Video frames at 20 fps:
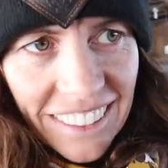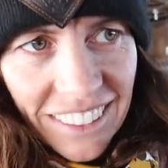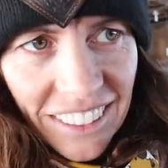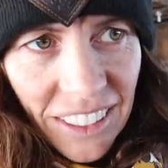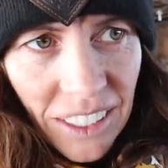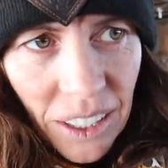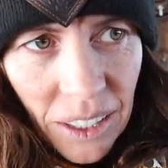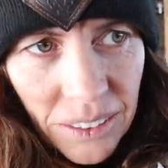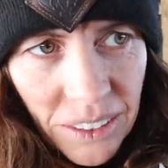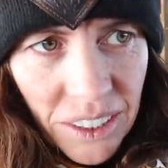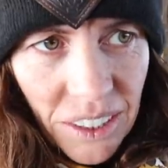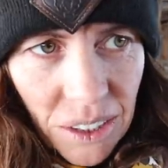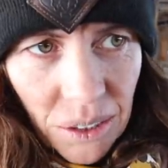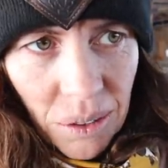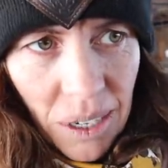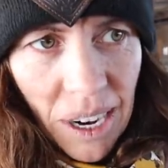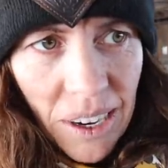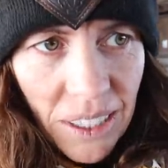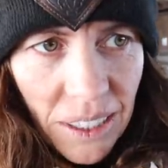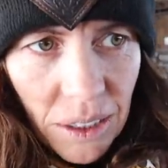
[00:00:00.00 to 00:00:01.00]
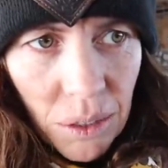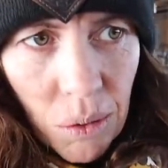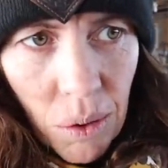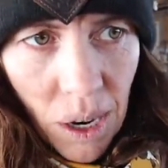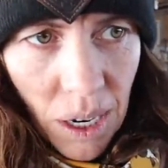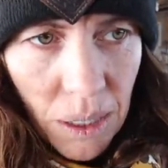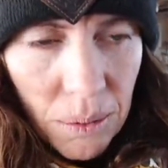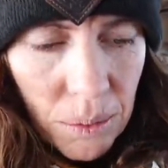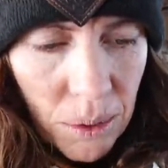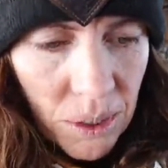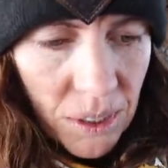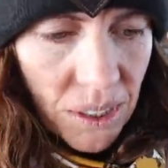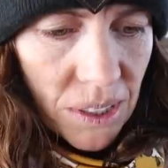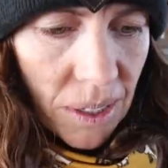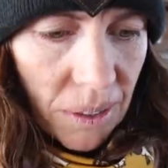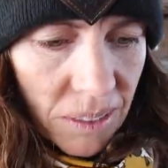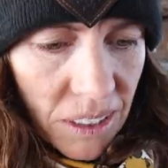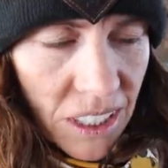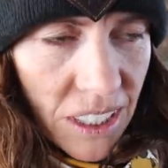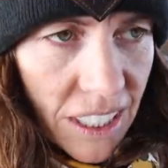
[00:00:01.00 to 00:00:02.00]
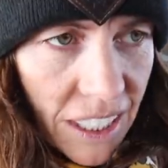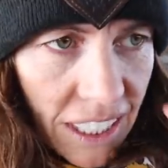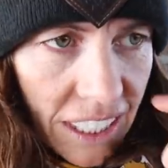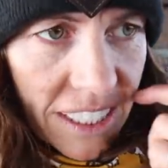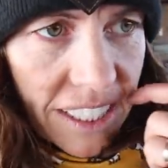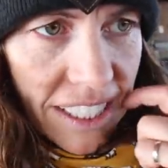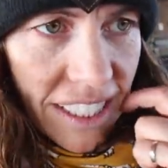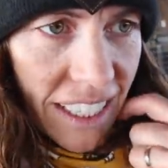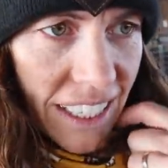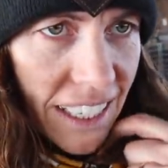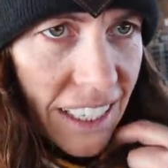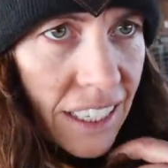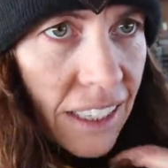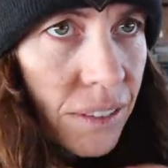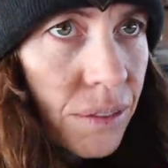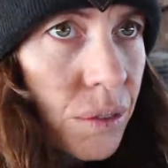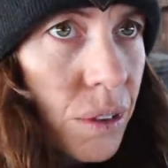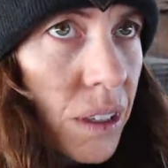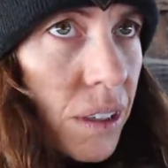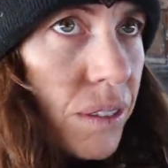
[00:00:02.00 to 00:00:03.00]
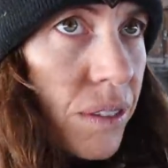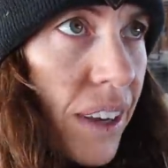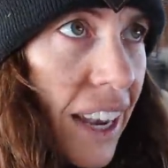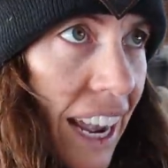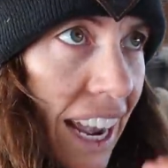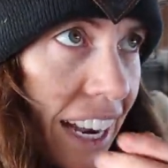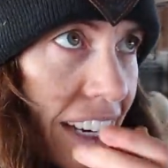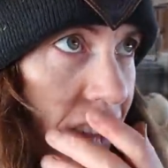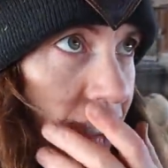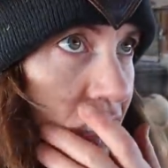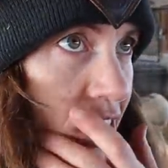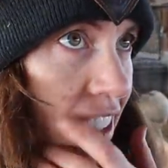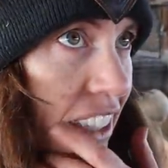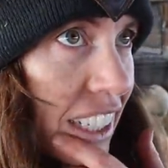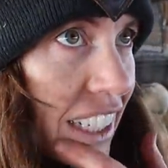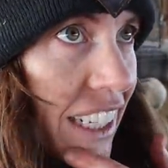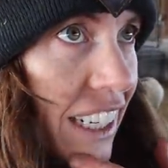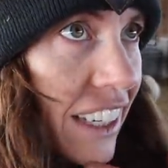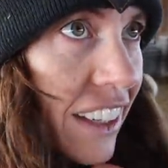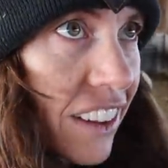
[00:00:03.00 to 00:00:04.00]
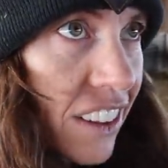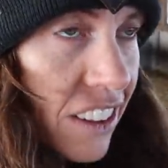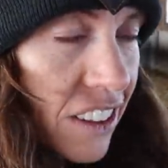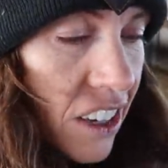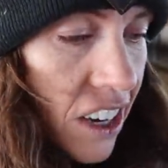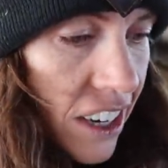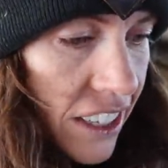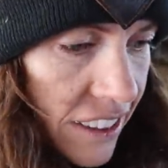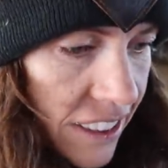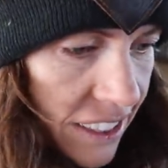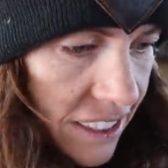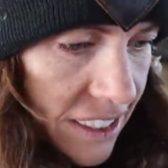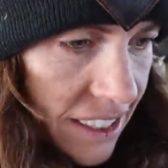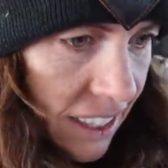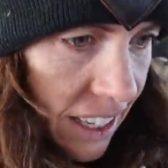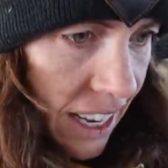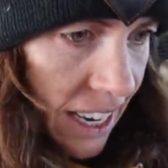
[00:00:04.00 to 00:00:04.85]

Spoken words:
They're surrounding the water bowl, so I'm just gonna see if we've actually thawed this